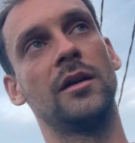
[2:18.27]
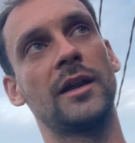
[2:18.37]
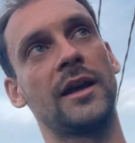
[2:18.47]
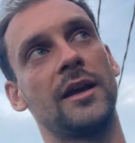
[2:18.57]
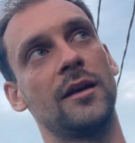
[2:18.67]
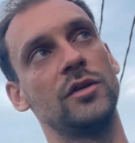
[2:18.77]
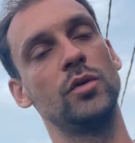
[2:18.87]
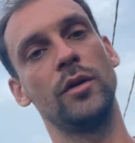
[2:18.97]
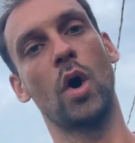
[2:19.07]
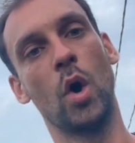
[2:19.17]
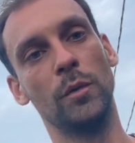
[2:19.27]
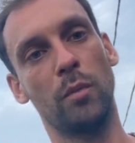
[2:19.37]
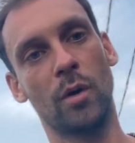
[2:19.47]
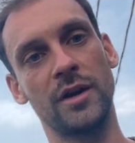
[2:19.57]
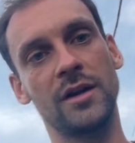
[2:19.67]
like doing
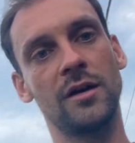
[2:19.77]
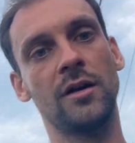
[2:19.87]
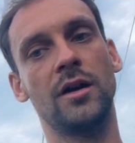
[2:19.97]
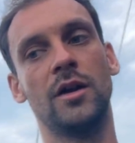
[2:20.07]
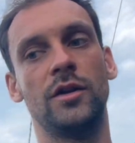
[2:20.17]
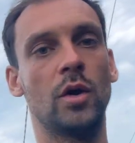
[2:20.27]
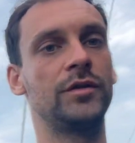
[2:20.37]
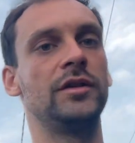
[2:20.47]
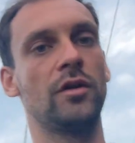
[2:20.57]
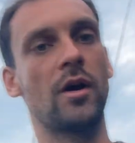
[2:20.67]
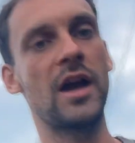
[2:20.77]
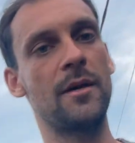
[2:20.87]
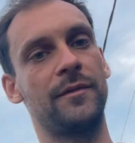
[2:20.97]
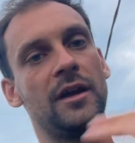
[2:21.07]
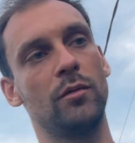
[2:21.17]
onboarding, not in your
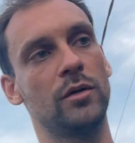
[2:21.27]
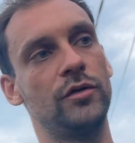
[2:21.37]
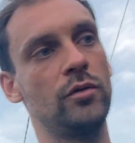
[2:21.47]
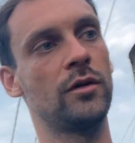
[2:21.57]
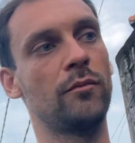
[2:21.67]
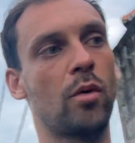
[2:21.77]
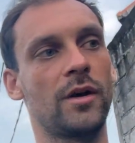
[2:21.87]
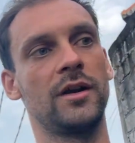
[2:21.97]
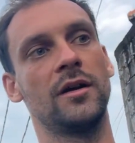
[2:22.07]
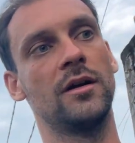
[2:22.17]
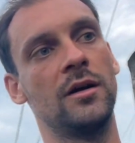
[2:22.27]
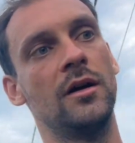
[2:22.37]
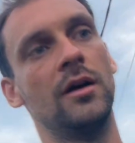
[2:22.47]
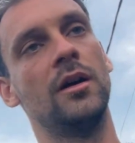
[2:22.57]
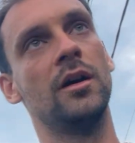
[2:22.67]
app. They will do onboarding
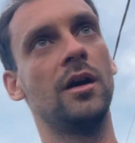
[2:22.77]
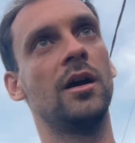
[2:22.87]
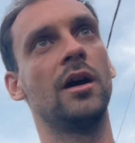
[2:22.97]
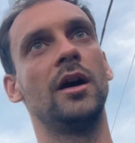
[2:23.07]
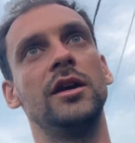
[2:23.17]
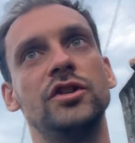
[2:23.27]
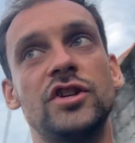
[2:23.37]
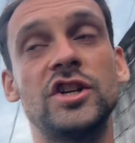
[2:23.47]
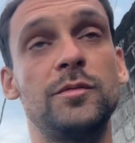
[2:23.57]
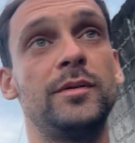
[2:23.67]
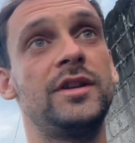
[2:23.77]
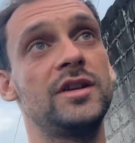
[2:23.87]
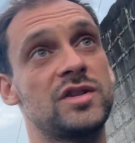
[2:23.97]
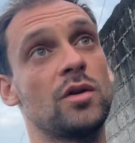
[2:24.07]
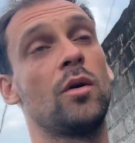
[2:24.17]
in
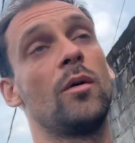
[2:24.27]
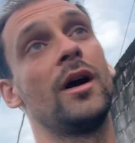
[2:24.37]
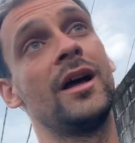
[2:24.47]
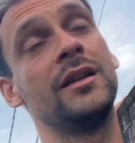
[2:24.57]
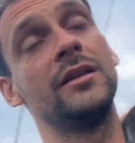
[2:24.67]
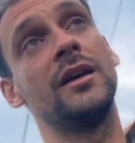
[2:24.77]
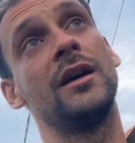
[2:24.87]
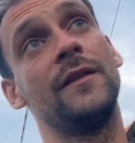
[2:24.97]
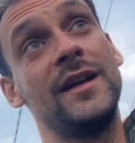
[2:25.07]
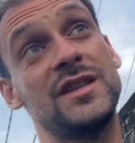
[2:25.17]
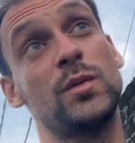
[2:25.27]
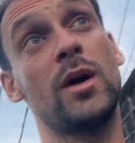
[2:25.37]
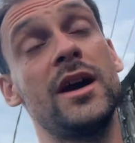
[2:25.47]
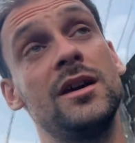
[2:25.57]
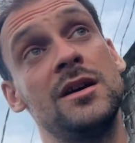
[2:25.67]
ChatGPT. So and that's
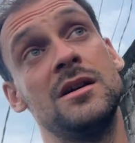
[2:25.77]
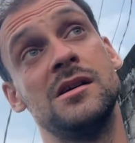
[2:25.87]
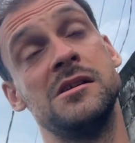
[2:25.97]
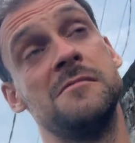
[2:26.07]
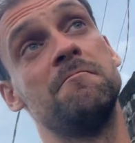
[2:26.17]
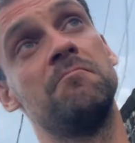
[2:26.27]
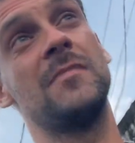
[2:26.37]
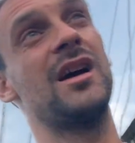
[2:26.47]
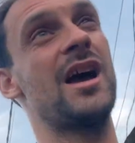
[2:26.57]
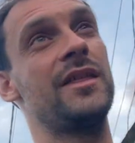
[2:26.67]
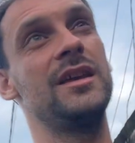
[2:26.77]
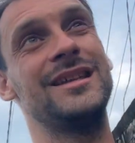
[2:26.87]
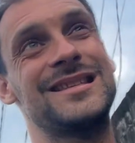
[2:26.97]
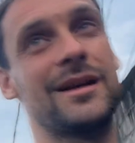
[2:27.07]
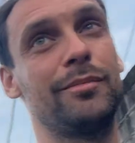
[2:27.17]
why I think
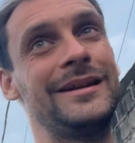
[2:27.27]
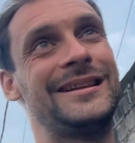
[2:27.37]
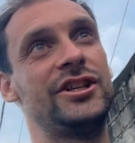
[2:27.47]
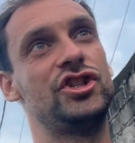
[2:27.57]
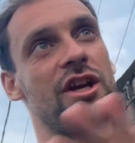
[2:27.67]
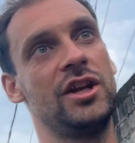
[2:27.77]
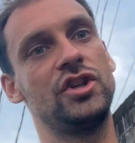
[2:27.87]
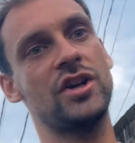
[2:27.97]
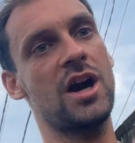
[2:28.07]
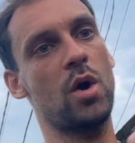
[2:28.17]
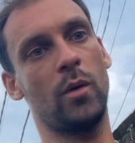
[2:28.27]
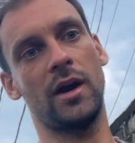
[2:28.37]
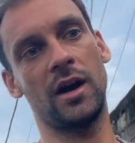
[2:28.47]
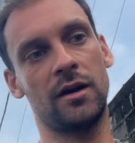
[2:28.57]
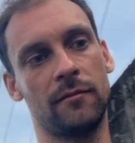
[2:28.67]
it's completely changed how
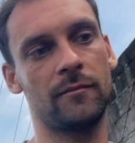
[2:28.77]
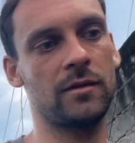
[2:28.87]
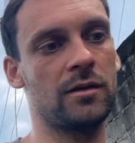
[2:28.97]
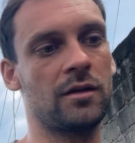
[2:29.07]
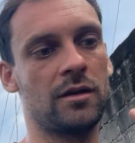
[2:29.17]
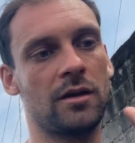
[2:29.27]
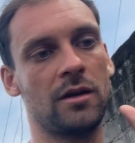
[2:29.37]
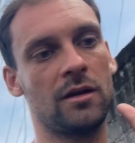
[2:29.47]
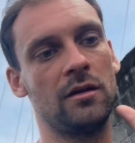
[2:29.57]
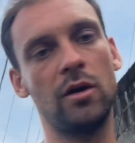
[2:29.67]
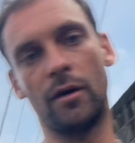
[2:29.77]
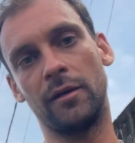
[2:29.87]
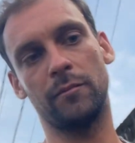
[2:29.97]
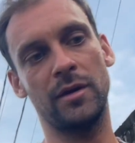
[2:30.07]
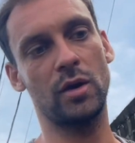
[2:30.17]
we are
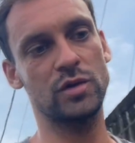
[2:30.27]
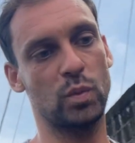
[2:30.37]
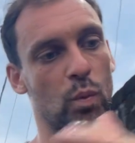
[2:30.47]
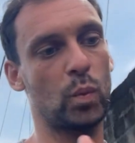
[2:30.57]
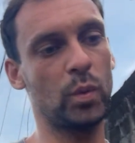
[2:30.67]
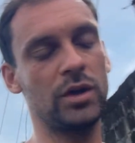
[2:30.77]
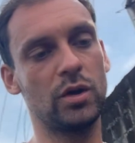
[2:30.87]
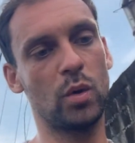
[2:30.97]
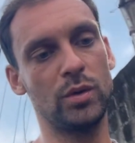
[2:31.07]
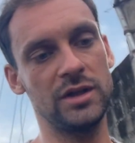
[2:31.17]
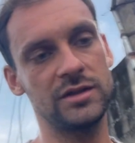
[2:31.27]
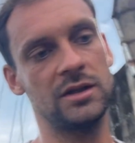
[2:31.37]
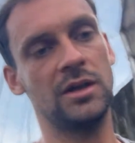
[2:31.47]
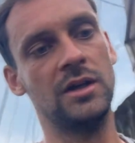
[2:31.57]
learning because we now need